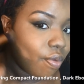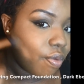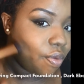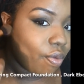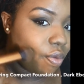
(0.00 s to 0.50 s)

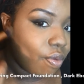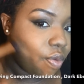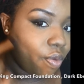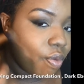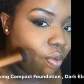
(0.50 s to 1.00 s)
I'm
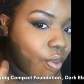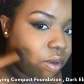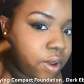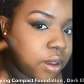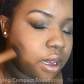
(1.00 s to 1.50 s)
contouring
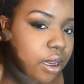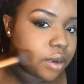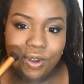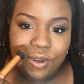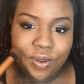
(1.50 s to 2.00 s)
using a
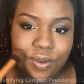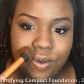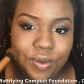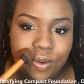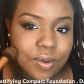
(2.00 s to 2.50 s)
shade about
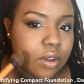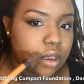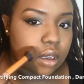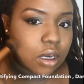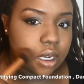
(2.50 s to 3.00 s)
2
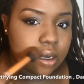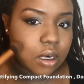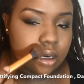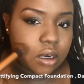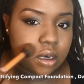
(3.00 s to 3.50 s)

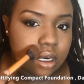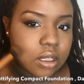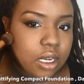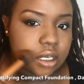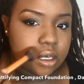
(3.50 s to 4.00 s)
shades darker
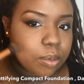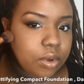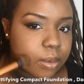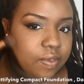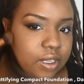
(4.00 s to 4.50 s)
than me,